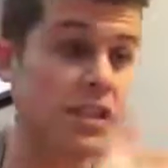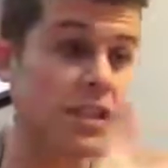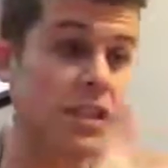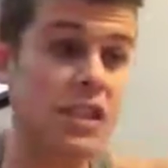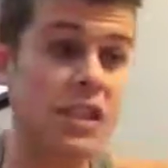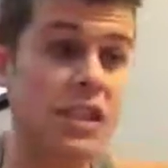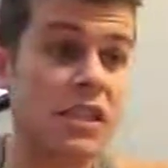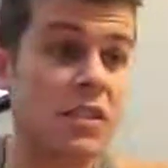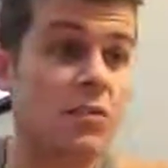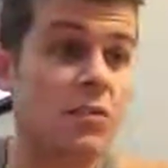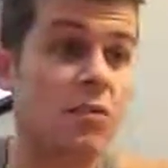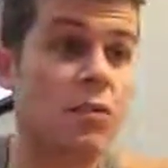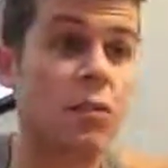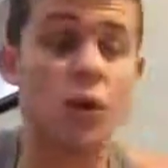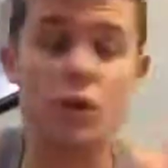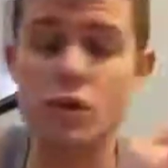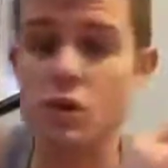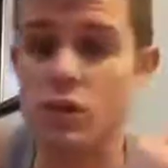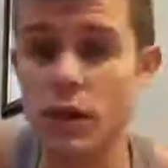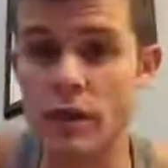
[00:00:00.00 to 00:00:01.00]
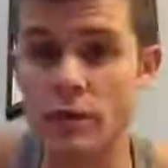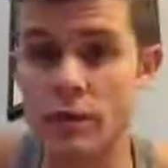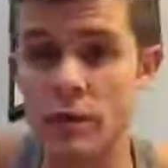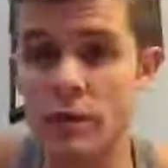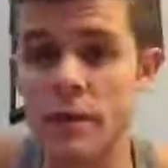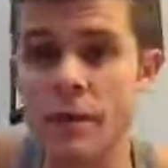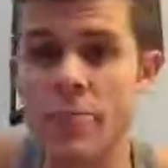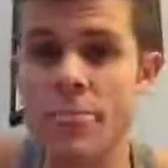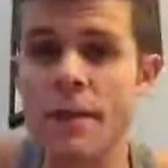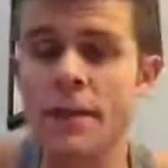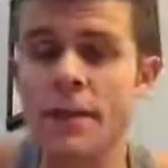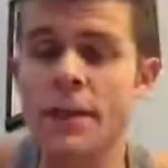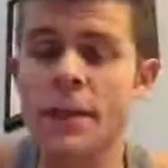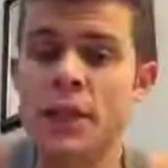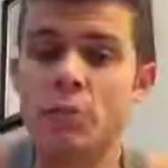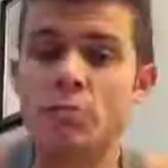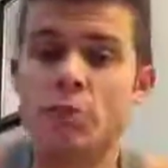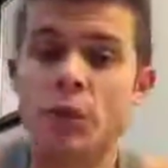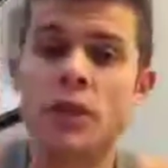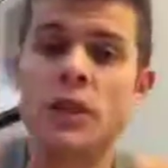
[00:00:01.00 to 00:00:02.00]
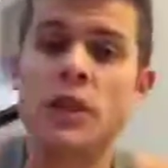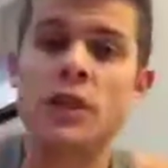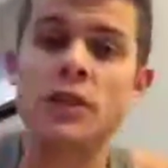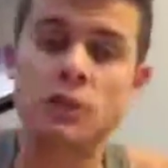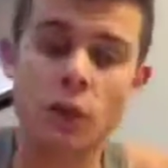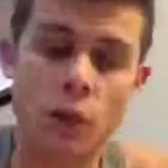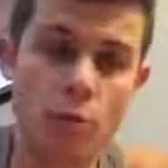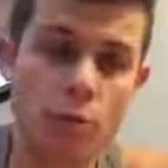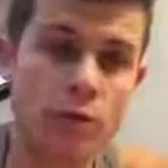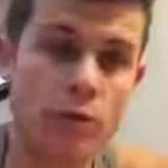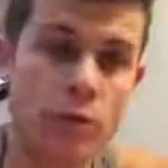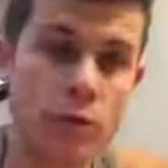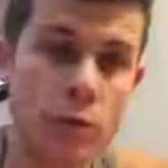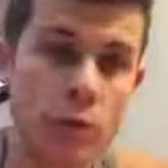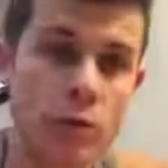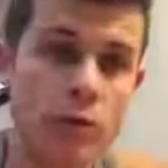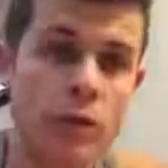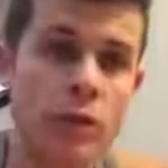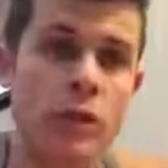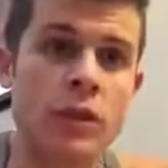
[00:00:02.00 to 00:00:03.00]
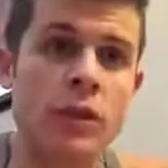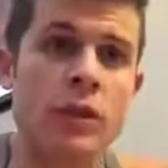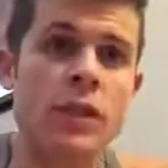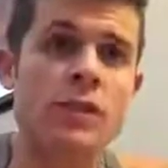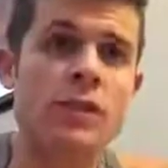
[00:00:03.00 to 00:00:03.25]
the system whatsoever. But don't be fooled.